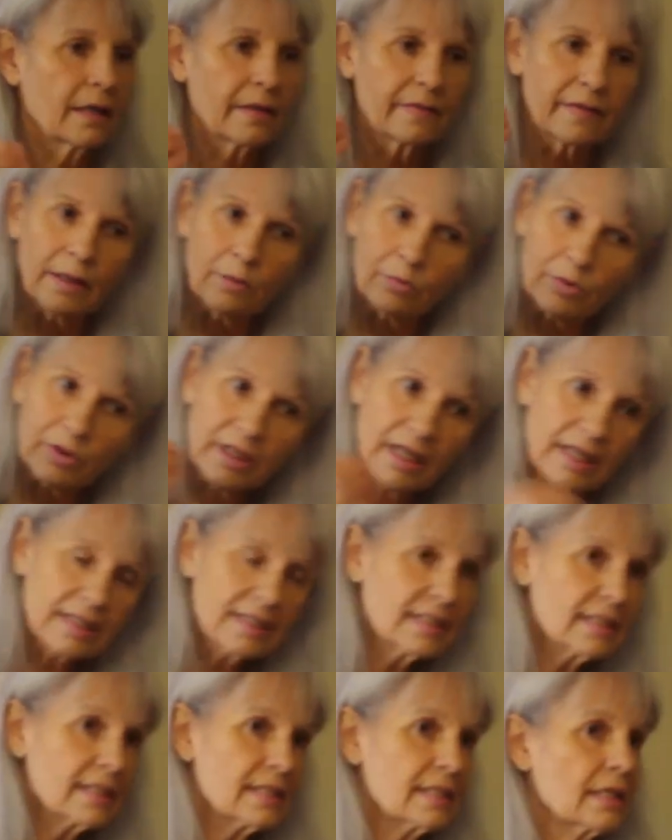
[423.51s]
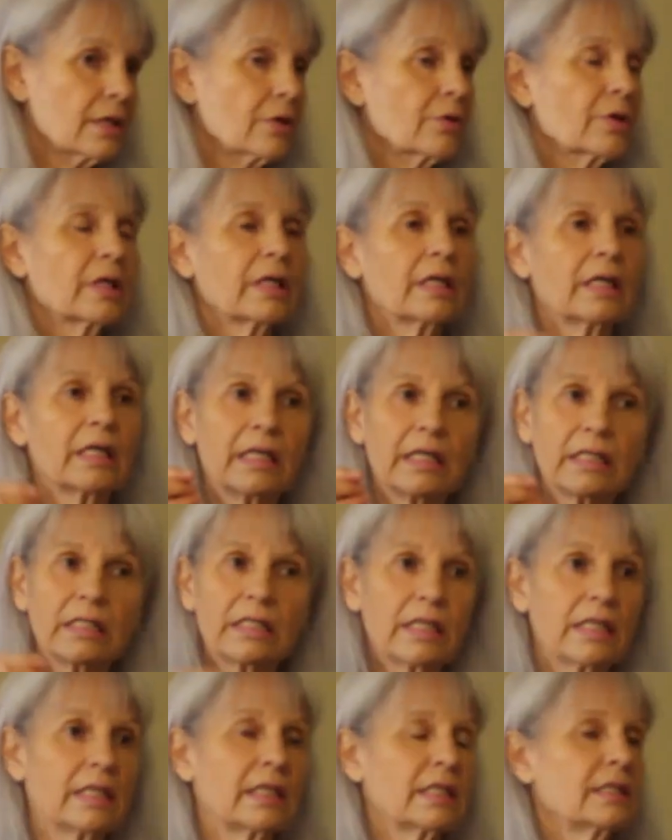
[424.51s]
They were necessary. He
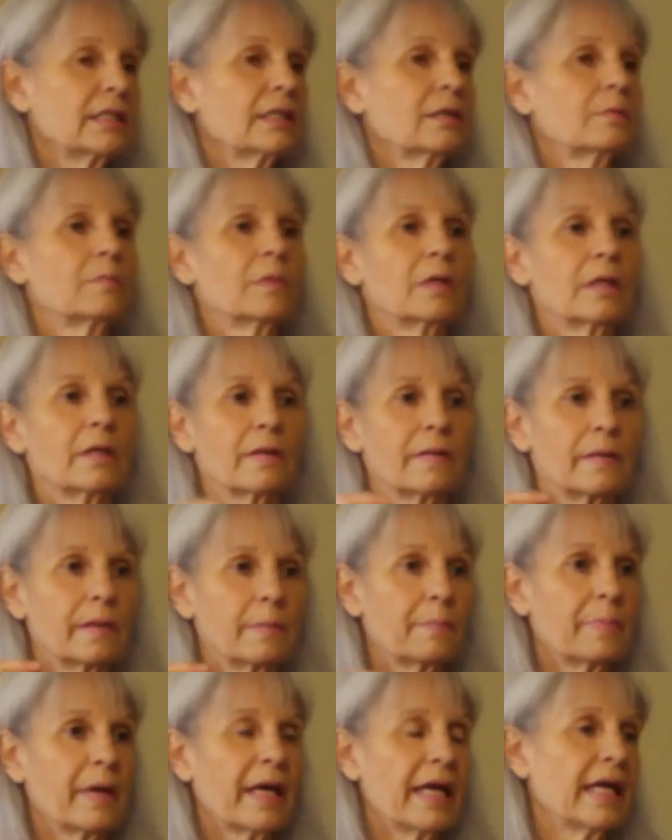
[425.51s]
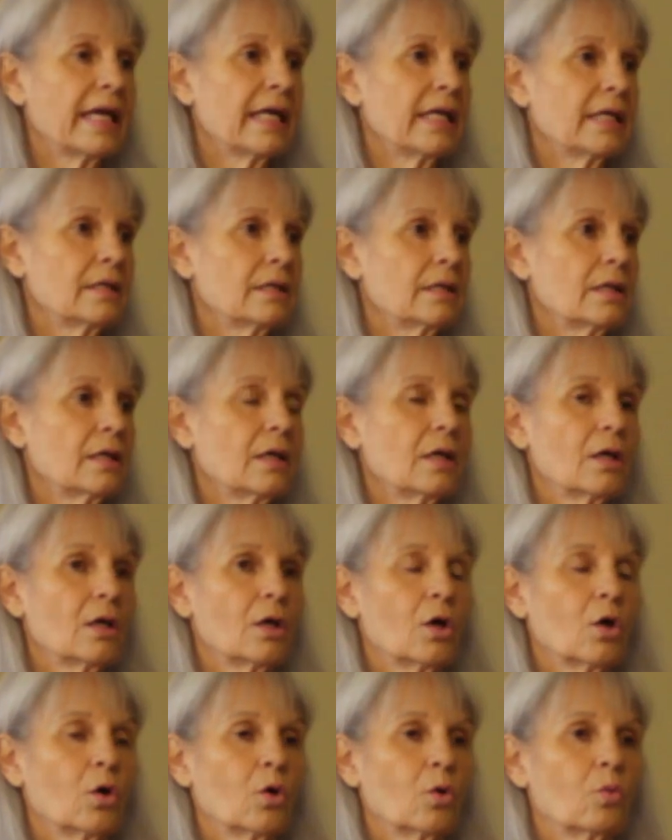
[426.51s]
needed them. The pain
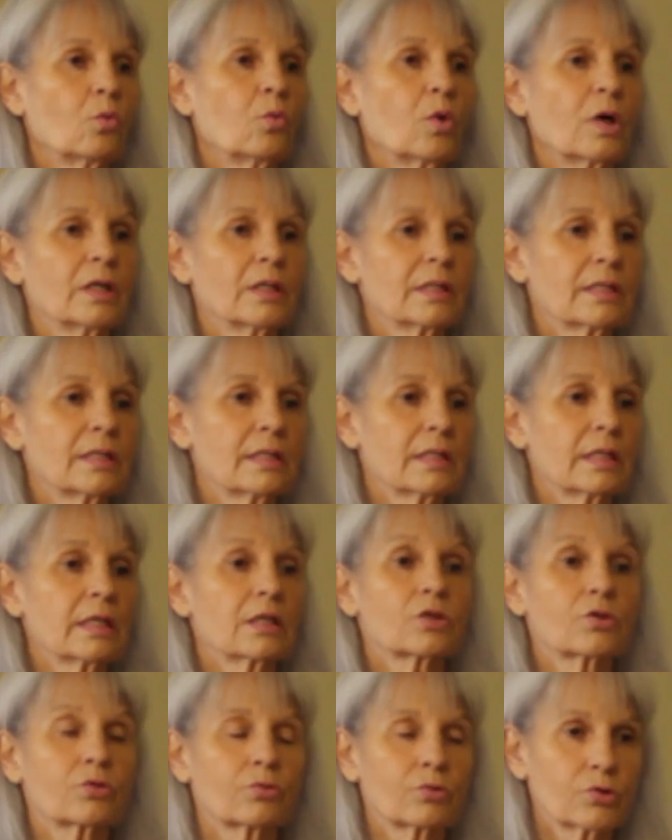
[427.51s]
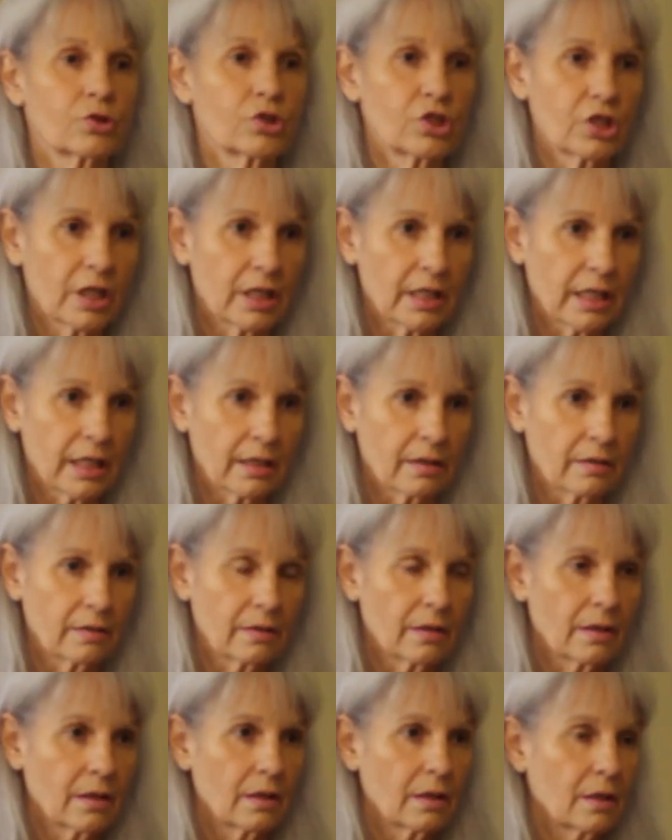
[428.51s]
was excruciating.
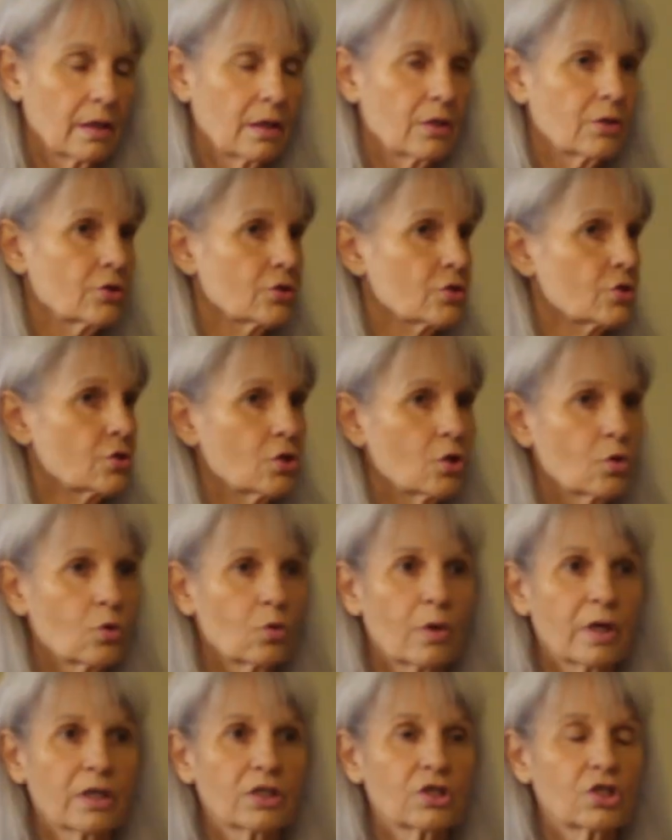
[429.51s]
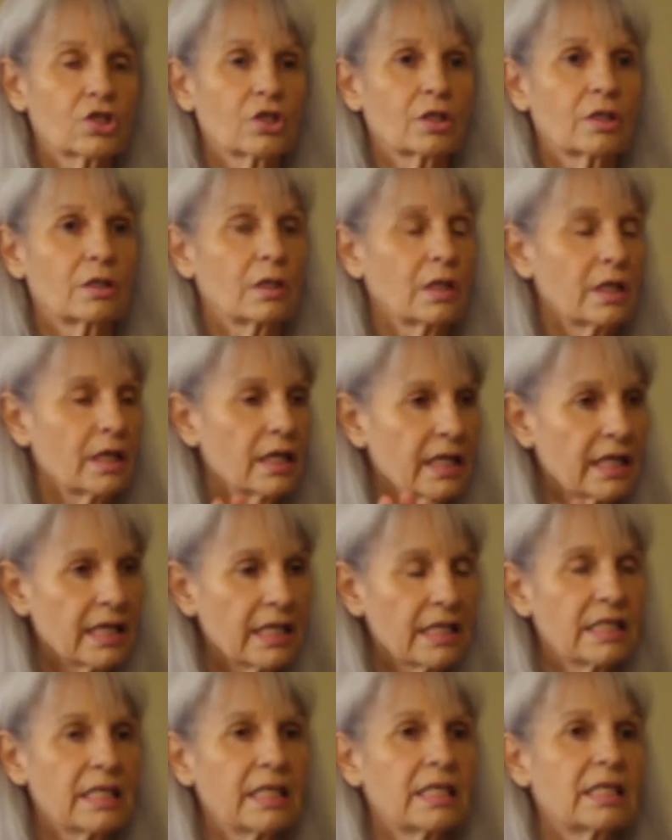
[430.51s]
There's no question. He
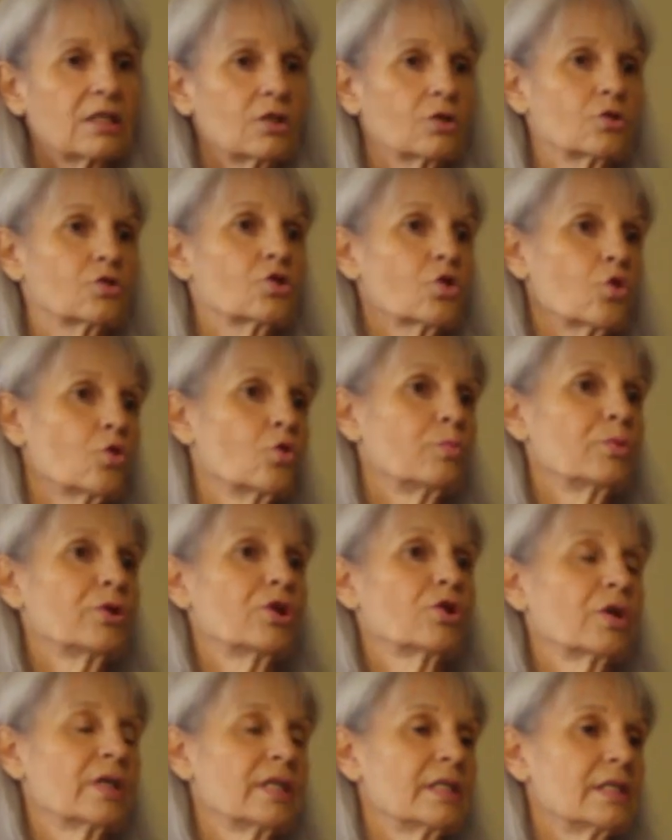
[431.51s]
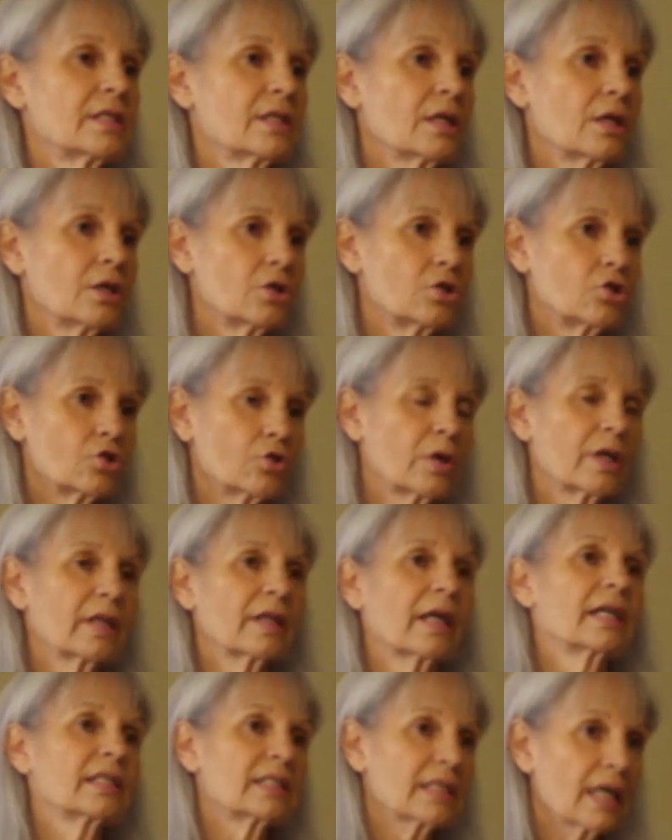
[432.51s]
needed those opioids during
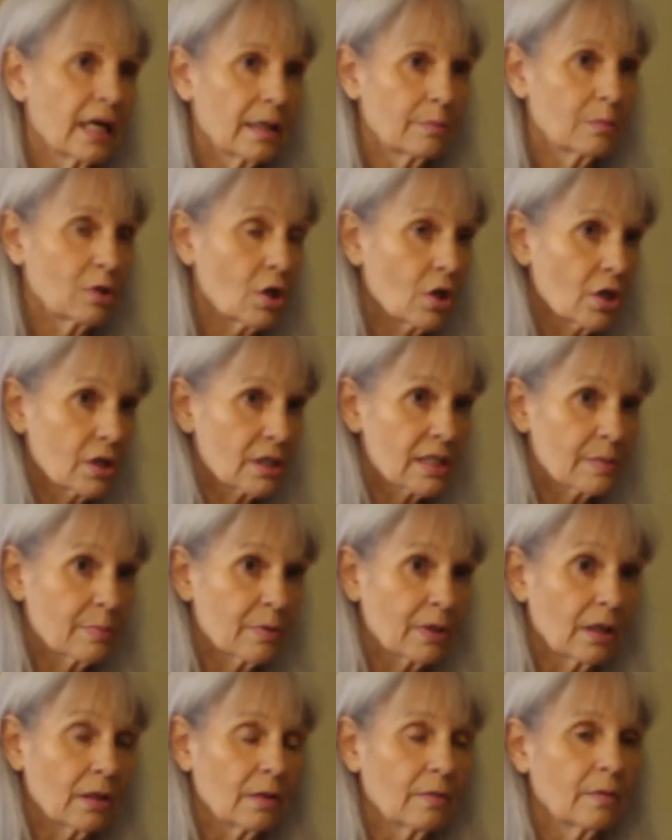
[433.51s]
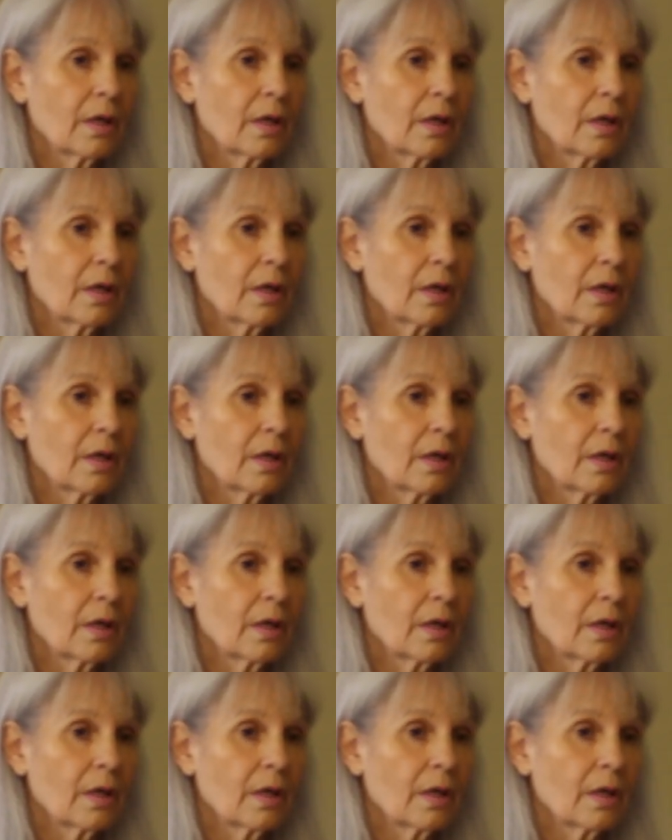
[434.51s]
that time in hospital.